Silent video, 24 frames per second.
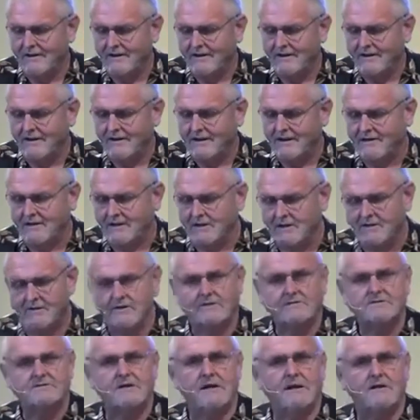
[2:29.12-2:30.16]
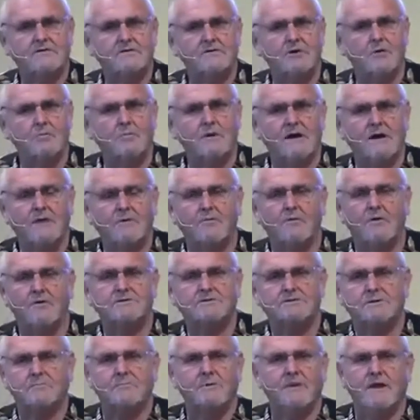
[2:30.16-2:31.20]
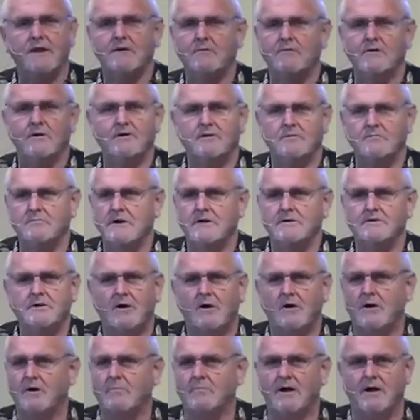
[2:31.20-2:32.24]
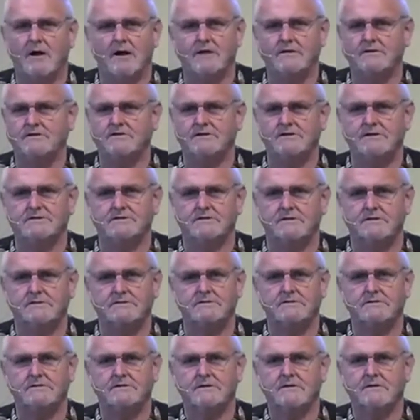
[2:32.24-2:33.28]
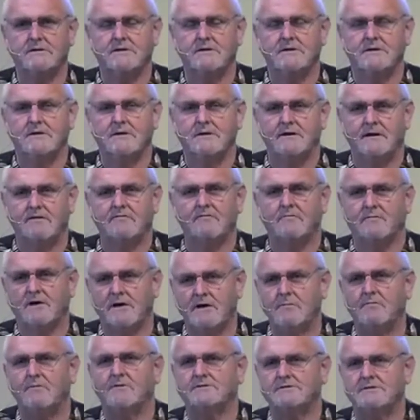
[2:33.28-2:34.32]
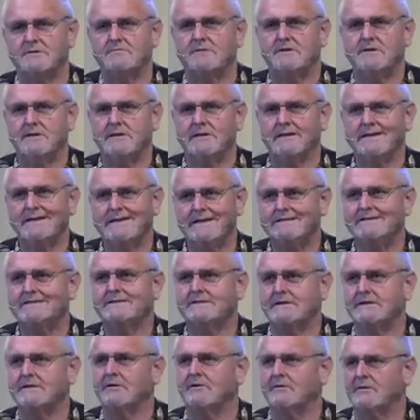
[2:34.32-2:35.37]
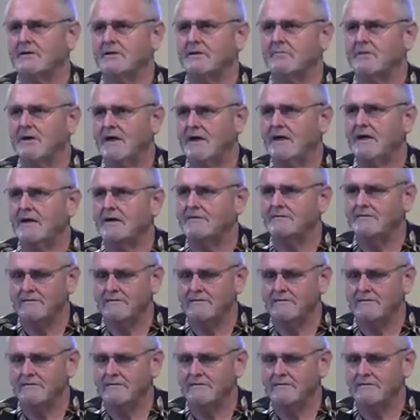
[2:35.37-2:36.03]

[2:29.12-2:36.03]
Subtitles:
And the lyrics said, nobody wants to play rhythm guitar behind Jesus. Everybody wants to be the lead singer in the band.